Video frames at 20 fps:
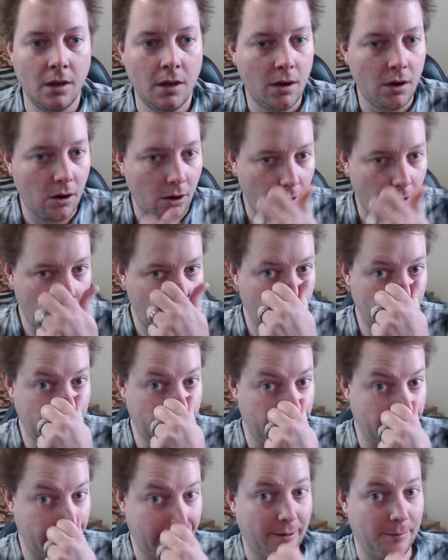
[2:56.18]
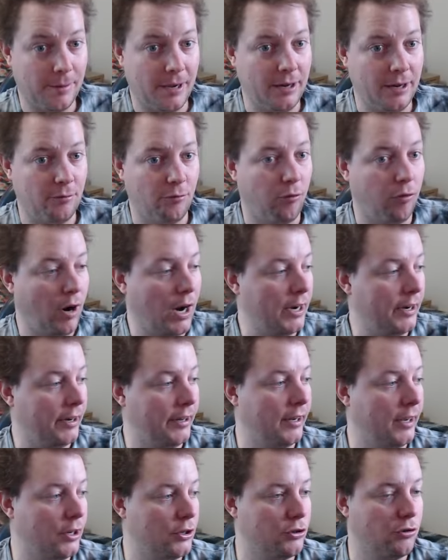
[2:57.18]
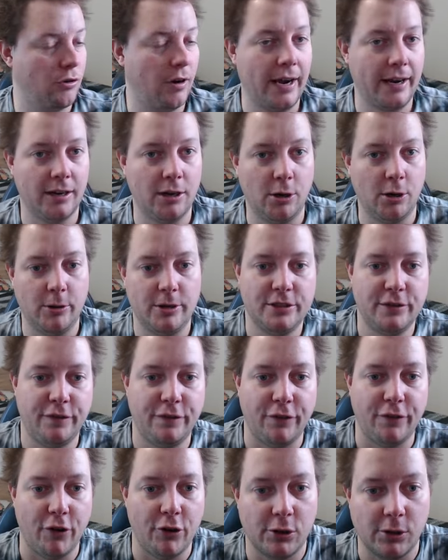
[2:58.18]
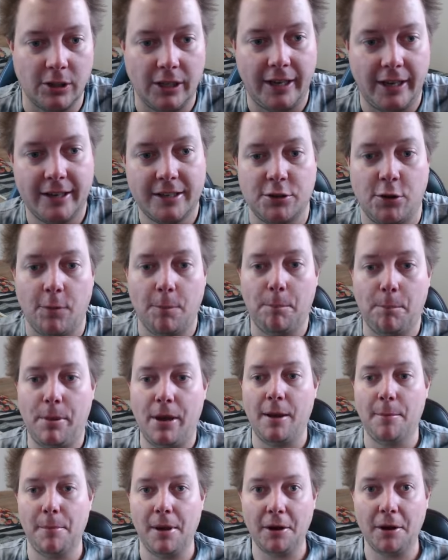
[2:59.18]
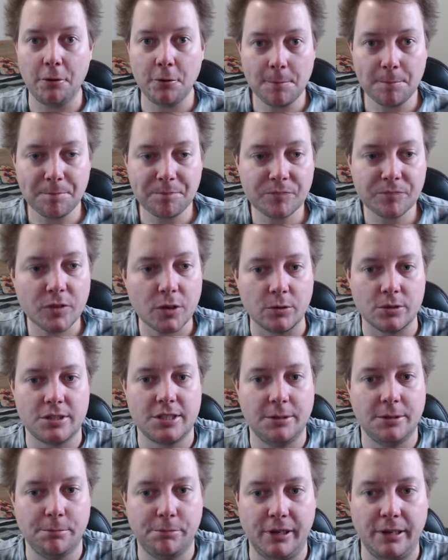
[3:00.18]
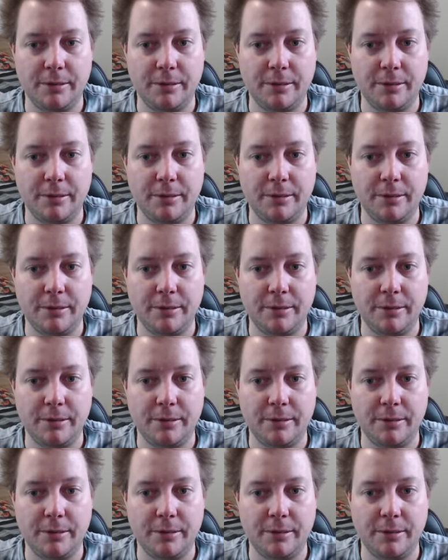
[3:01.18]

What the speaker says: I highly recommend running DragonOS Focal X on bare metal, or simply